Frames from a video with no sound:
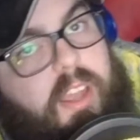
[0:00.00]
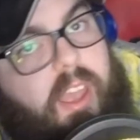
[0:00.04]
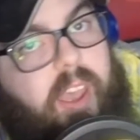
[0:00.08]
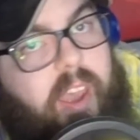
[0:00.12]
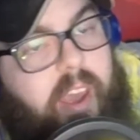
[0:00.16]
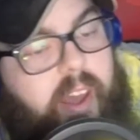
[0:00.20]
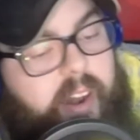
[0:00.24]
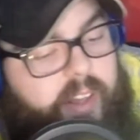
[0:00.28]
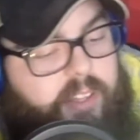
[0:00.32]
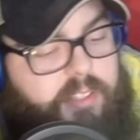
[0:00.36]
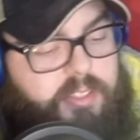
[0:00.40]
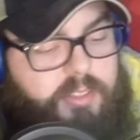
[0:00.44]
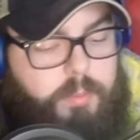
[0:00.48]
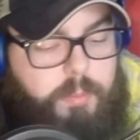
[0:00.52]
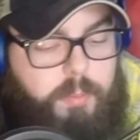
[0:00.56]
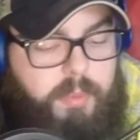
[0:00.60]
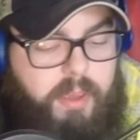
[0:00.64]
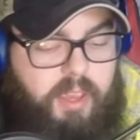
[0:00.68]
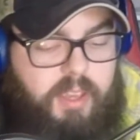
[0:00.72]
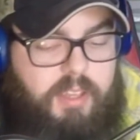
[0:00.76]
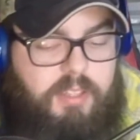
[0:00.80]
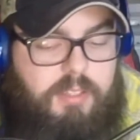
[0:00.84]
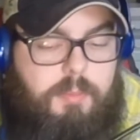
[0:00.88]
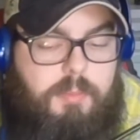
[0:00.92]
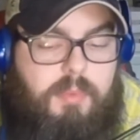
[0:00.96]
attics and
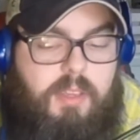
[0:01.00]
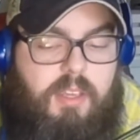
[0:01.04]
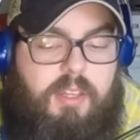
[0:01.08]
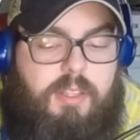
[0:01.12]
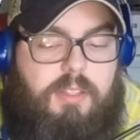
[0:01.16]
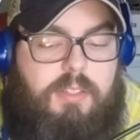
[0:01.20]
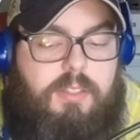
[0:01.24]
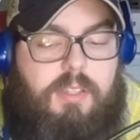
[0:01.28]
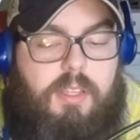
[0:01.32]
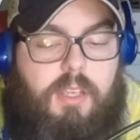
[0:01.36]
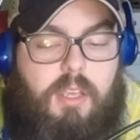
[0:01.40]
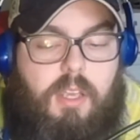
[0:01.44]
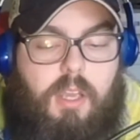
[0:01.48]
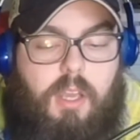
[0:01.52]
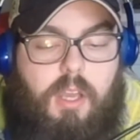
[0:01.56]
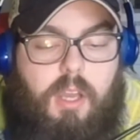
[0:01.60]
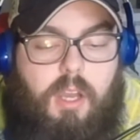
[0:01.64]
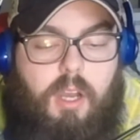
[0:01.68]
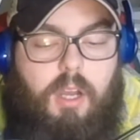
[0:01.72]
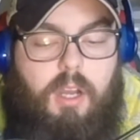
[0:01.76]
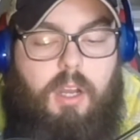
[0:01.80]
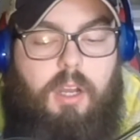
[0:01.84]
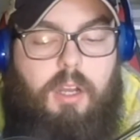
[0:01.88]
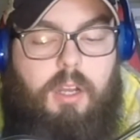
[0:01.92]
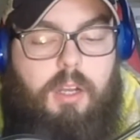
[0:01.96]
basements.
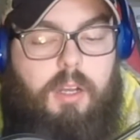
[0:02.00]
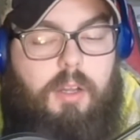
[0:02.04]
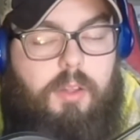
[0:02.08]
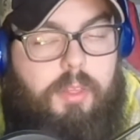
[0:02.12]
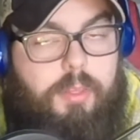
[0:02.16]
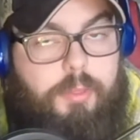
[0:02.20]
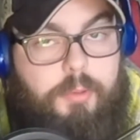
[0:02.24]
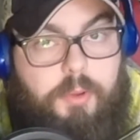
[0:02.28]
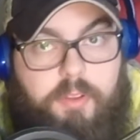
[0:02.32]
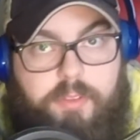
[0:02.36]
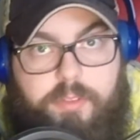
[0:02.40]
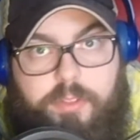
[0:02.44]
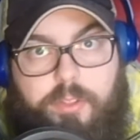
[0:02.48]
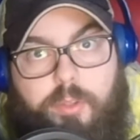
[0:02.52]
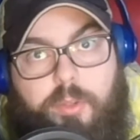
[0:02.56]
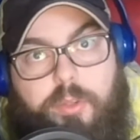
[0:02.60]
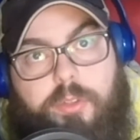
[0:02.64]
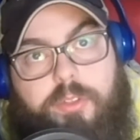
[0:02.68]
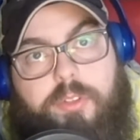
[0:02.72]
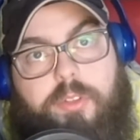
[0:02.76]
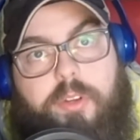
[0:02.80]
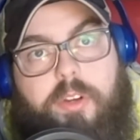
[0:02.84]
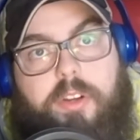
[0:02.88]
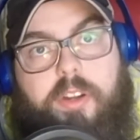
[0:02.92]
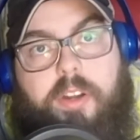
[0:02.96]
Thrift stores
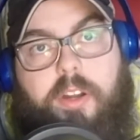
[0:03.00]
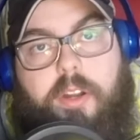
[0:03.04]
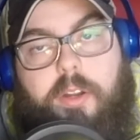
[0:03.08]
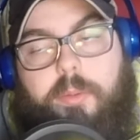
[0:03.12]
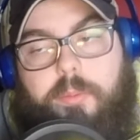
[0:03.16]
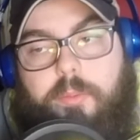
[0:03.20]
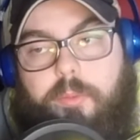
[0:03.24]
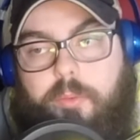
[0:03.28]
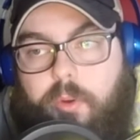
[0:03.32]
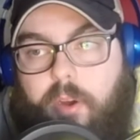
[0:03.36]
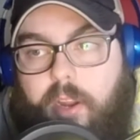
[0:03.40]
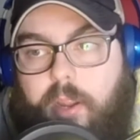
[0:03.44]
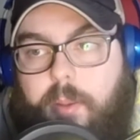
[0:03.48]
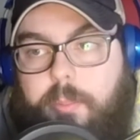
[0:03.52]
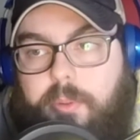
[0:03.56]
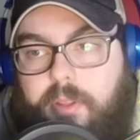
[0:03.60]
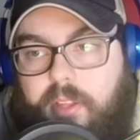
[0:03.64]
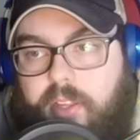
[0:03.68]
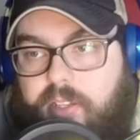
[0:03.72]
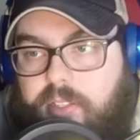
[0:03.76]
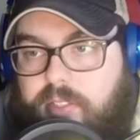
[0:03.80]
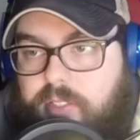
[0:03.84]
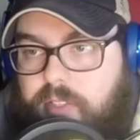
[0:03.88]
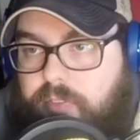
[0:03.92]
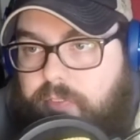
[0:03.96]
are a great
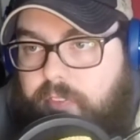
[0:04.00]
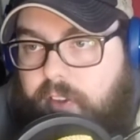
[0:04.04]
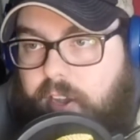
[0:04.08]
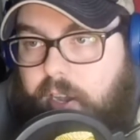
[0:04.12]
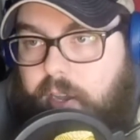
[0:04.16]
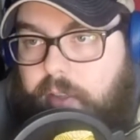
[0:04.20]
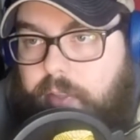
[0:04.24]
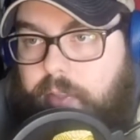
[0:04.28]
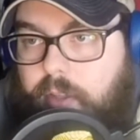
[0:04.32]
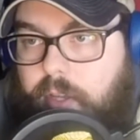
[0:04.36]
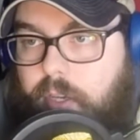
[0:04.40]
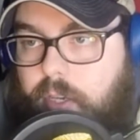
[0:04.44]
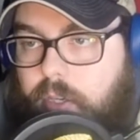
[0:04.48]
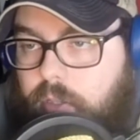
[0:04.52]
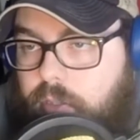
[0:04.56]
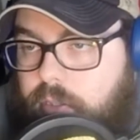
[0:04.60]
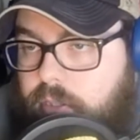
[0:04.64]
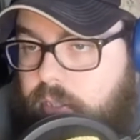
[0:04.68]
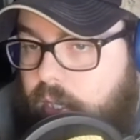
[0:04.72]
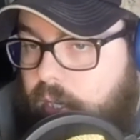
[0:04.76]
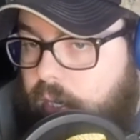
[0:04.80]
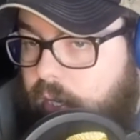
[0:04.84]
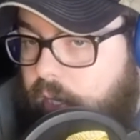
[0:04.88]
place to find those.